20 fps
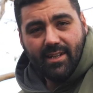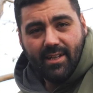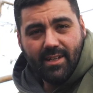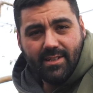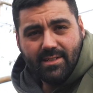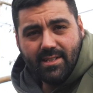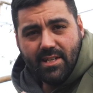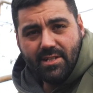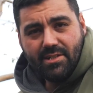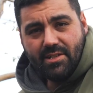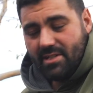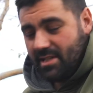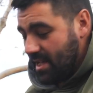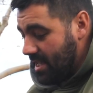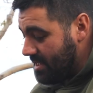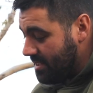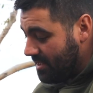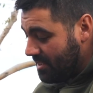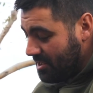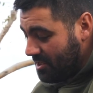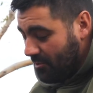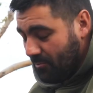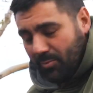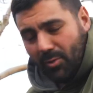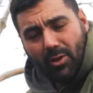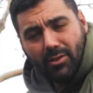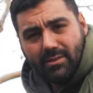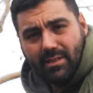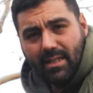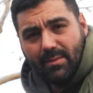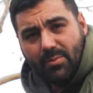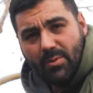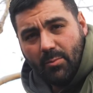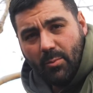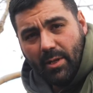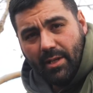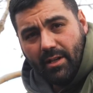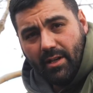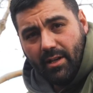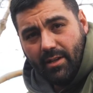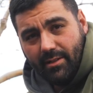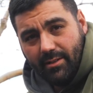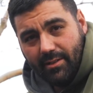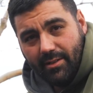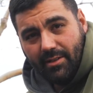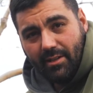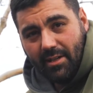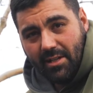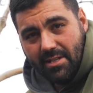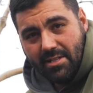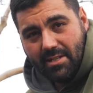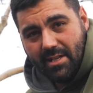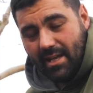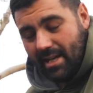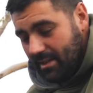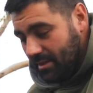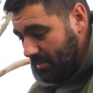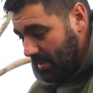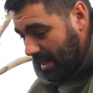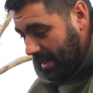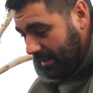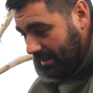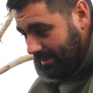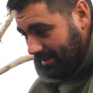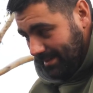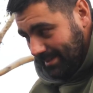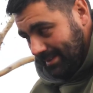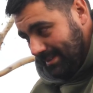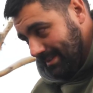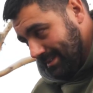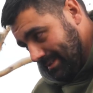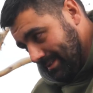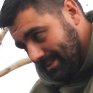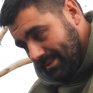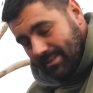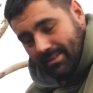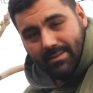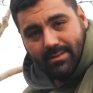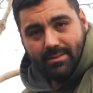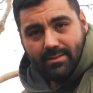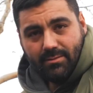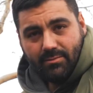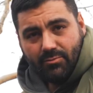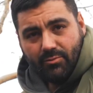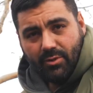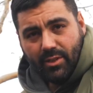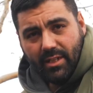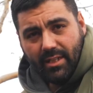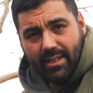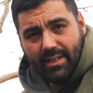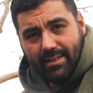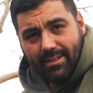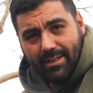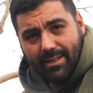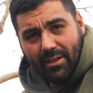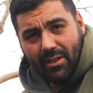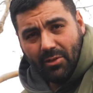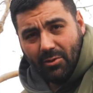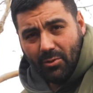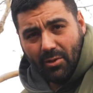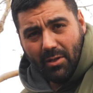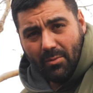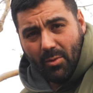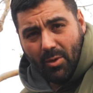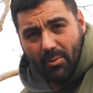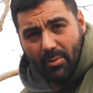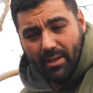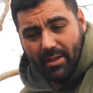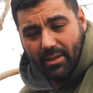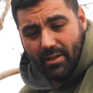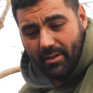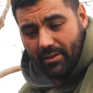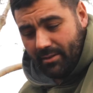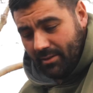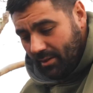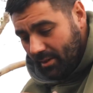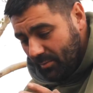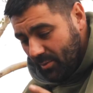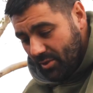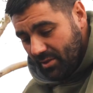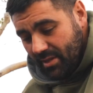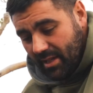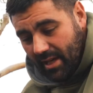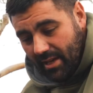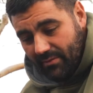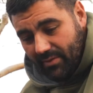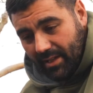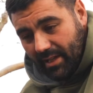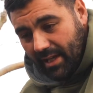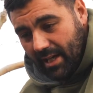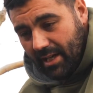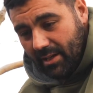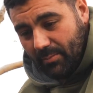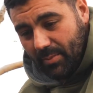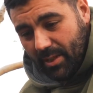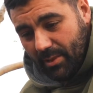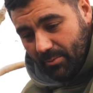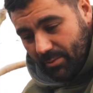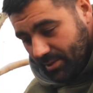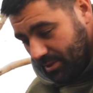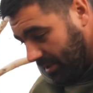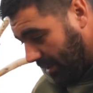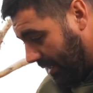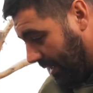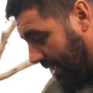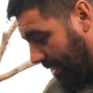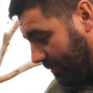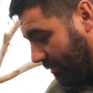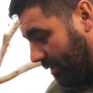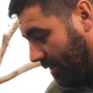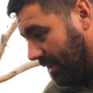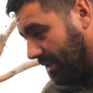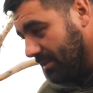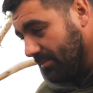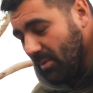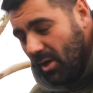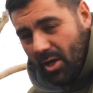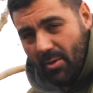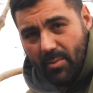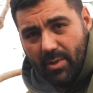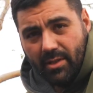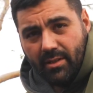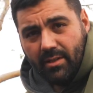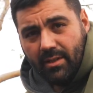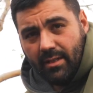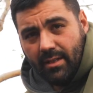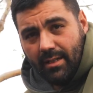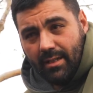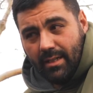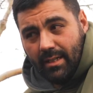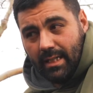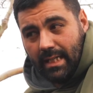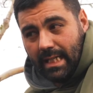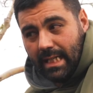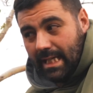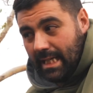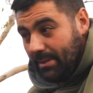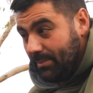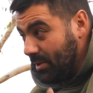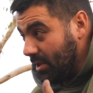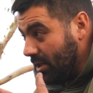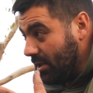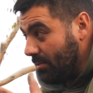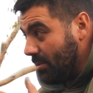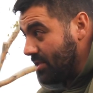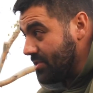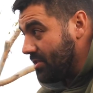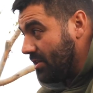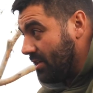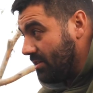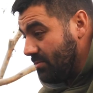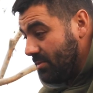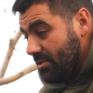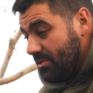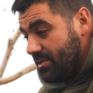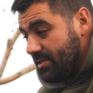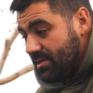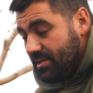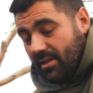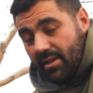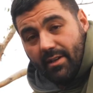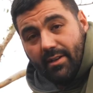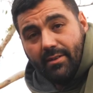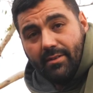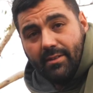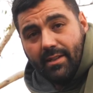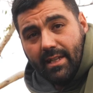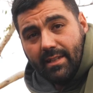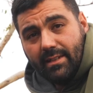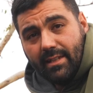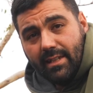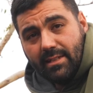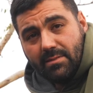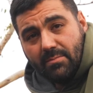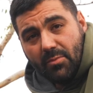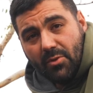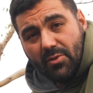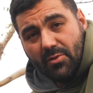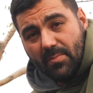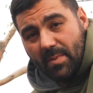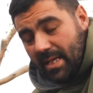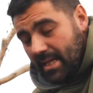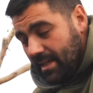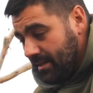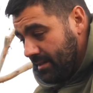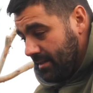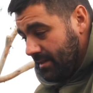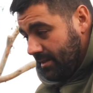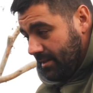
You're going to say, Jezza, you've blocked up your window, you're not going to see out the back. Really, I don't look at my window. I'm used to having a canopy, which I don't have on at the moment. I've got my side mirrors, so that doesn't bother me.